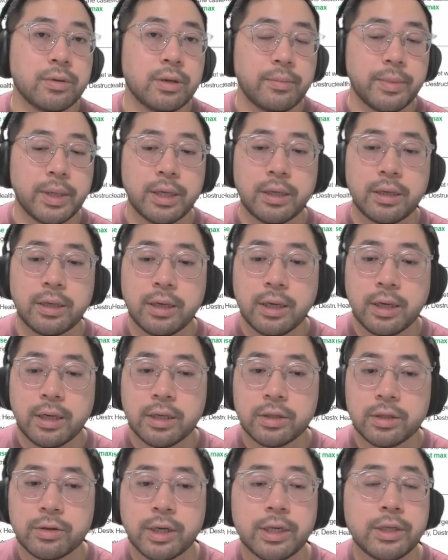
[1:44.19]
I mean,
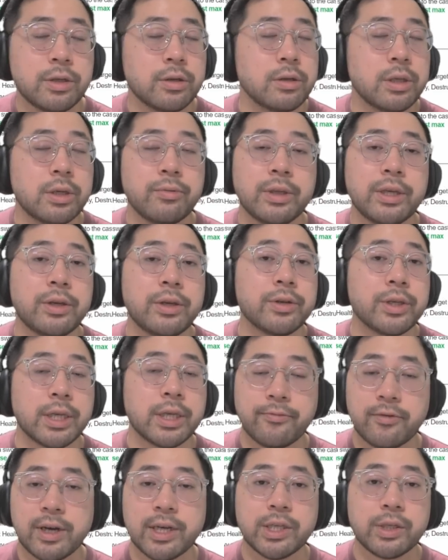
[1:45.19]
Straze, you're only really
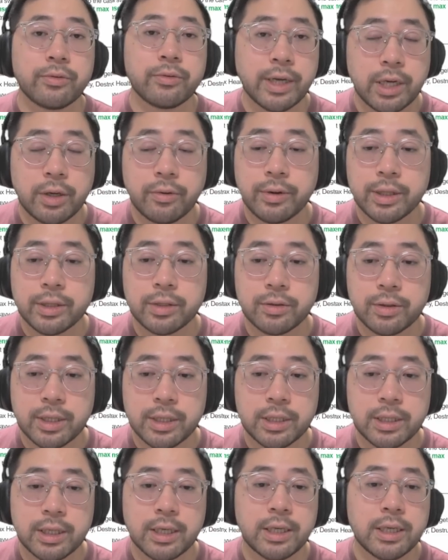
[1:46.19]
using him for S3 anyway, so
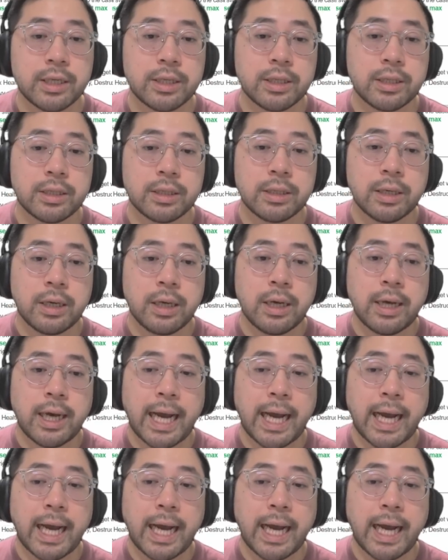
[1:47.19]
this is,